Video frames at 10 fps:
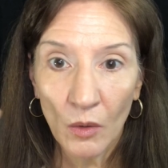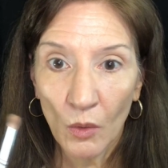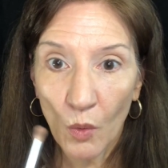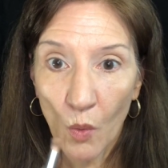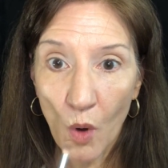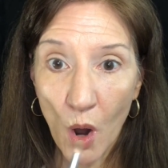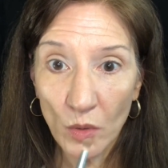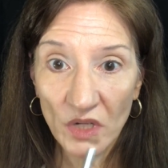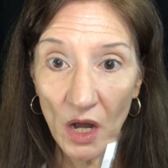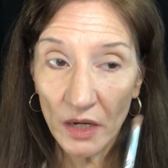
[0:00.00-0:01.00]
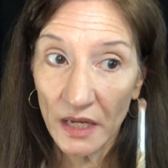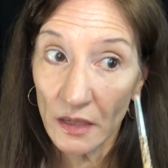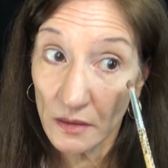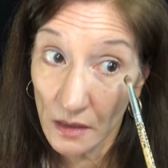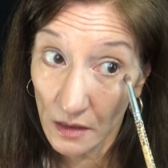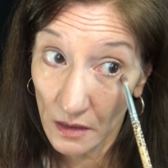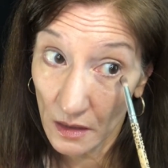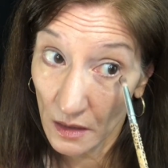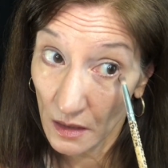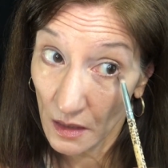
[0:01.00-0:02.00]
Whoa, doggy!
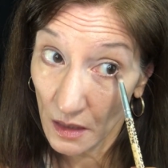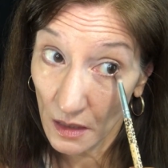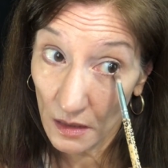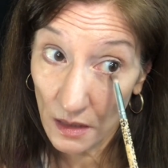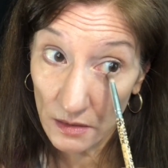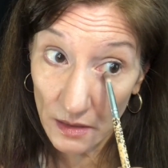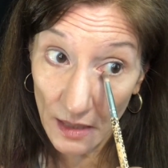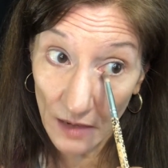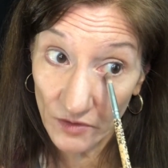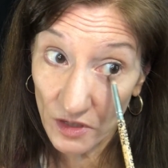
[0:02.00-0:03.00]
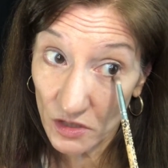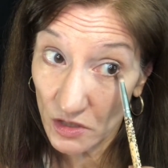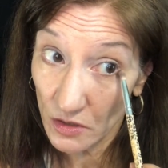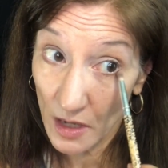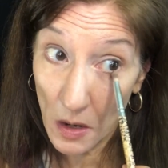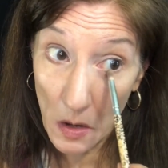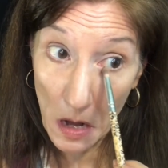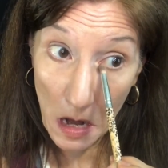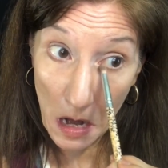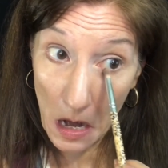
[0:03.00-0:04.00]
That's going to have to get sheared out.
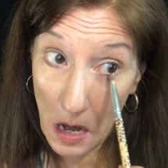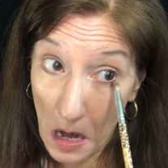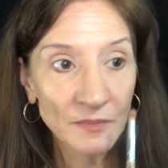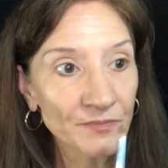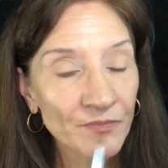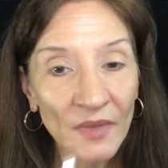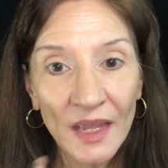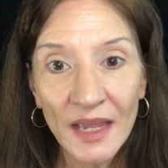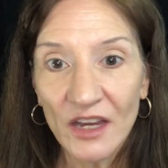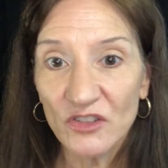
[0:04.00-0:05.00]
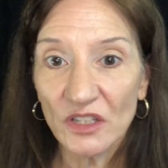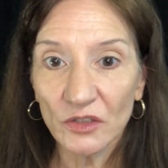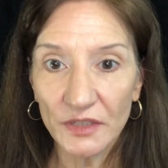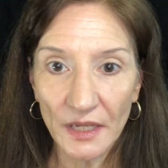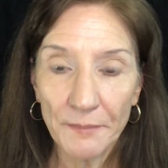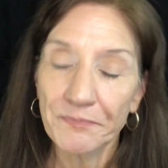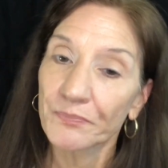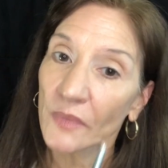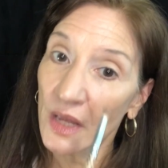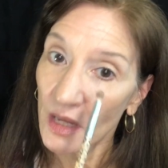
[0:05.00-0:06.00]
Here's a little tip.
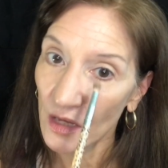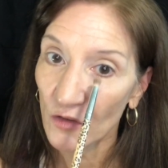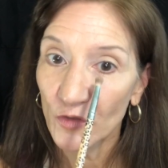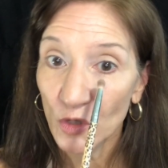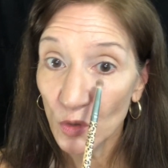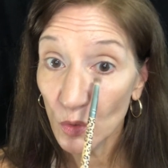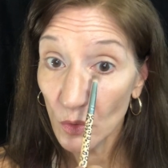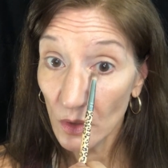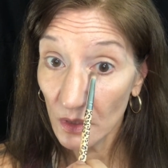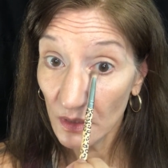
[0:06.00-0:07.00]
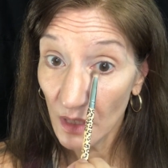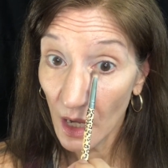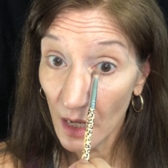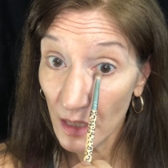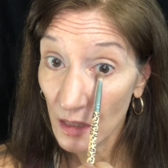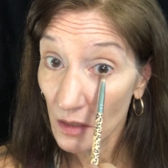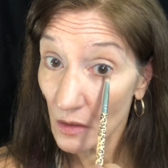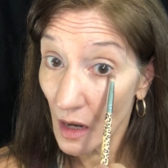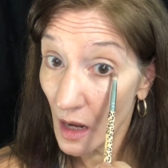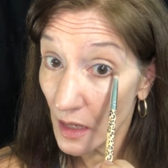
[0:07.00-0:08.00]
If you line your
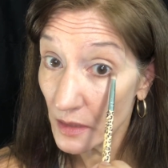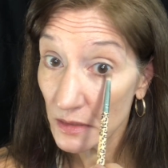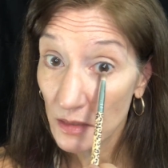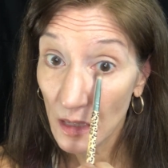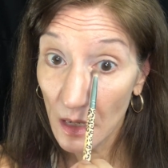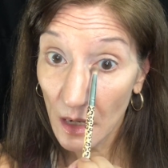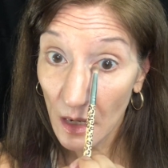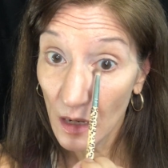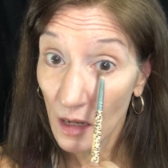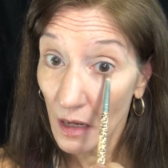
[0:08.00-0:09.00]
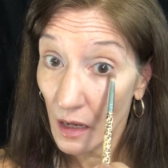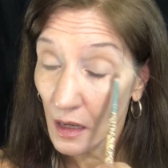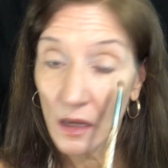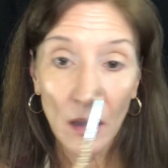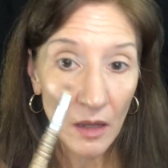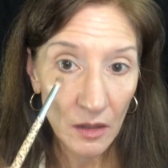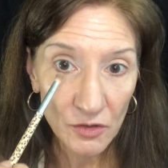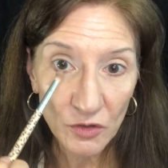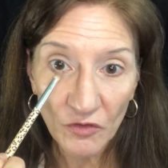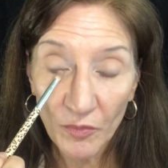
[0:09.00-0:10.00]
eyes
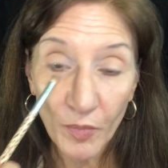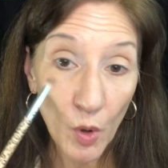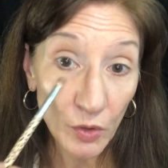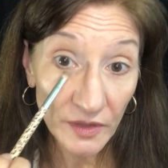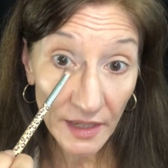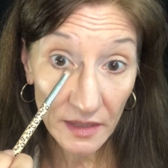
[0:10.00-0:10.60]
sort of bold like